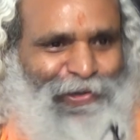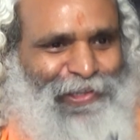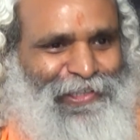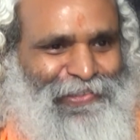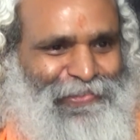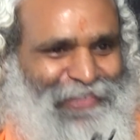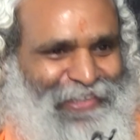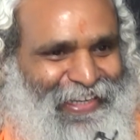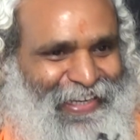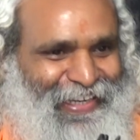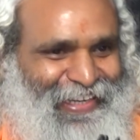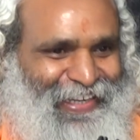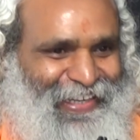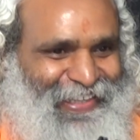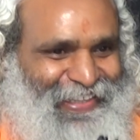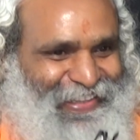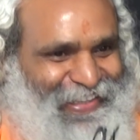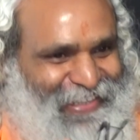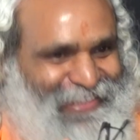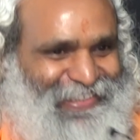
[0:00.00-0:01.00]
for you, okay?
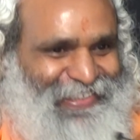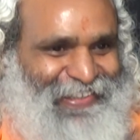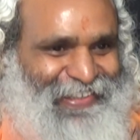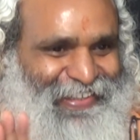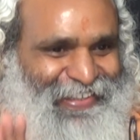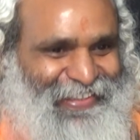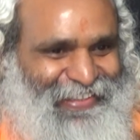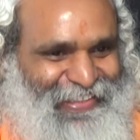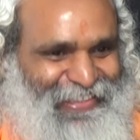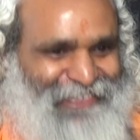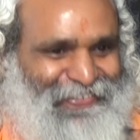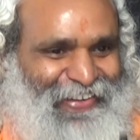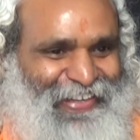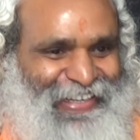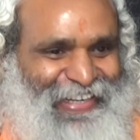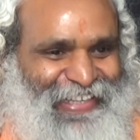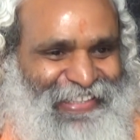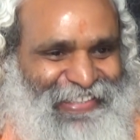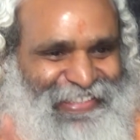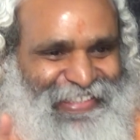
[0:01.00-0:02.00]
That's all. This is my
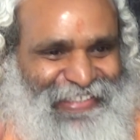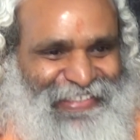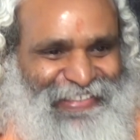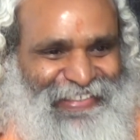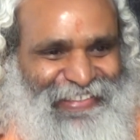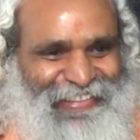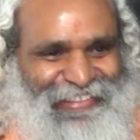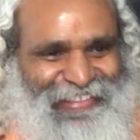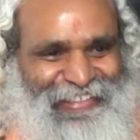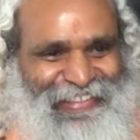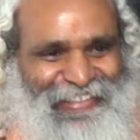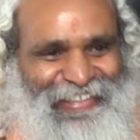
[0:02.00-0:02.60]
translation.